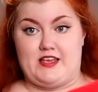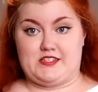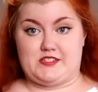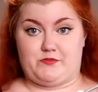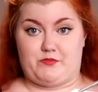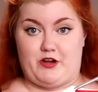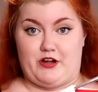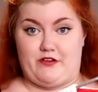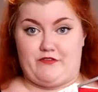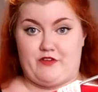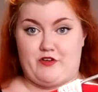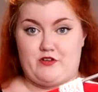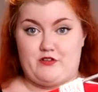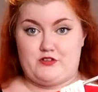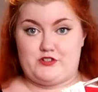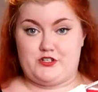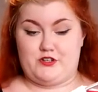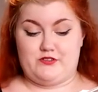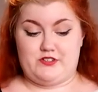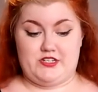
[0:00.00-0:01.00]
a Sabrina
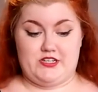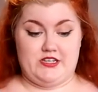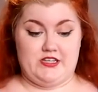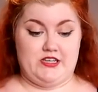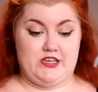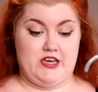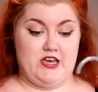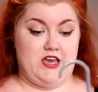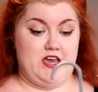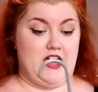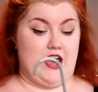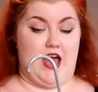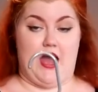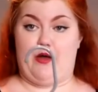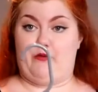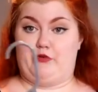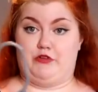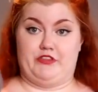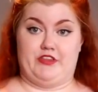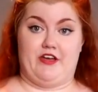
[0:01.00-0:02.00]
photo shoot.
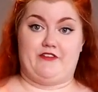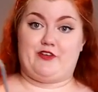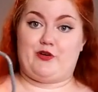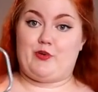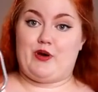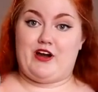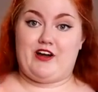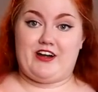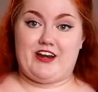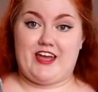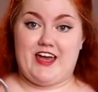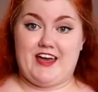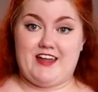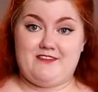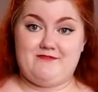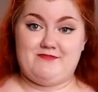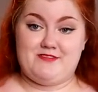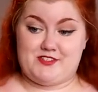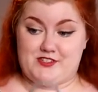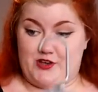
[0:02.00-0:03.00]
I will never wear it
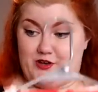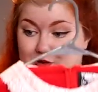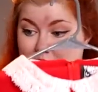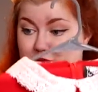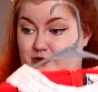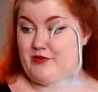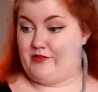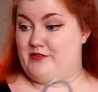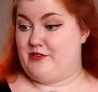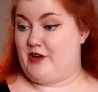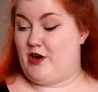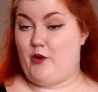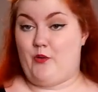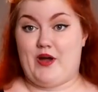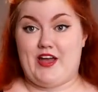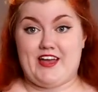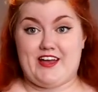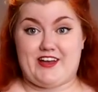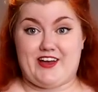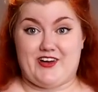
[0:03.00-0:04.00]
again, so
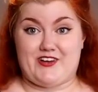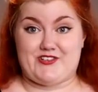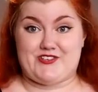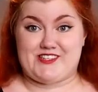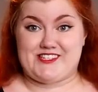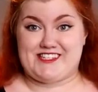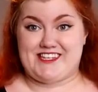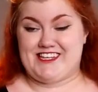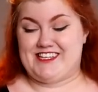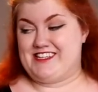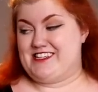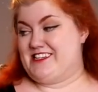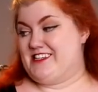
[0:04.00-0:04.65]
away it goes.